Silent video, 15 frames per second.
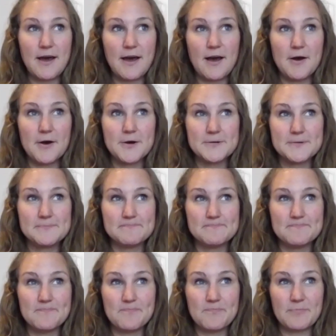
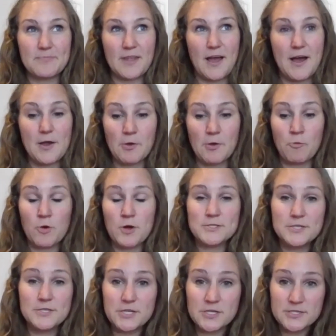I worked
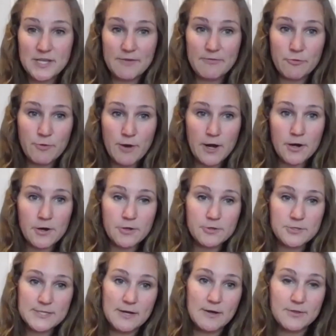under David Rare,
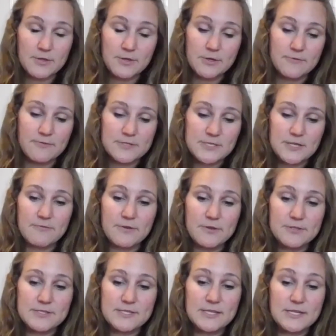who's now at the University of
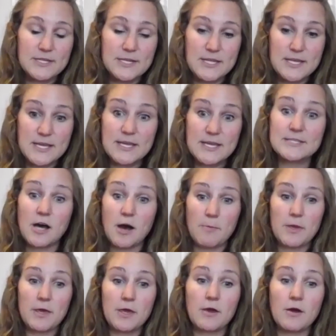Houston, and he taught
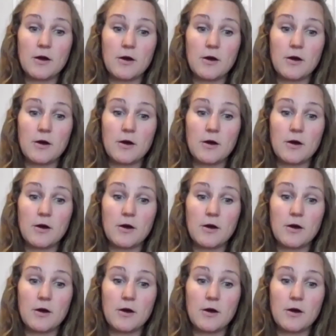me